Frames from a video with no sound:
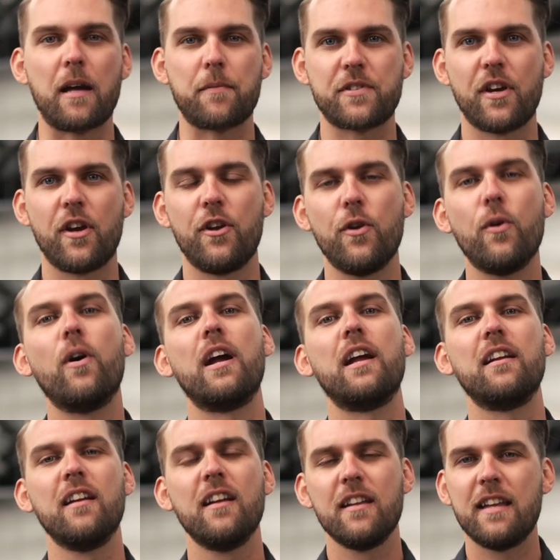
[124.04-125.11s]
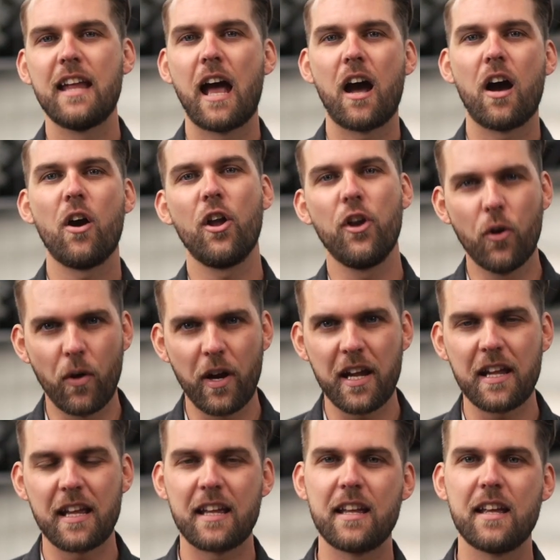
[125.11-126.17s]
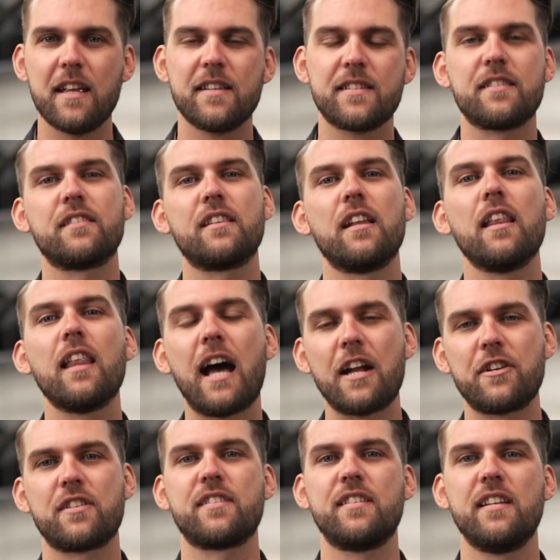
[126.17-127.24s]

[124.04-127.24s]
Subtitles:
up to Hanoi. Now, Hanoi is the largest